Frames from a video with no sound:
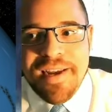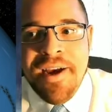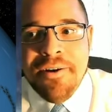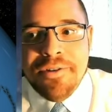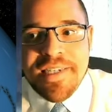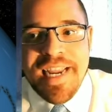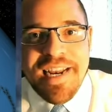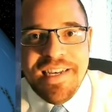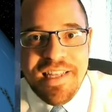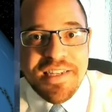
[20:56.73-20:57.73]
coast get
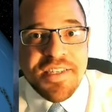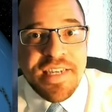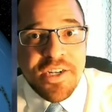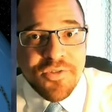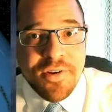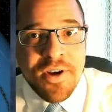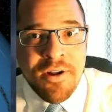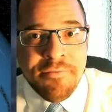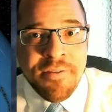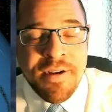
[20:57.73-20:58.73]
into the central
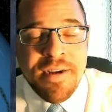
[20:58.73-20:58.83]
gulf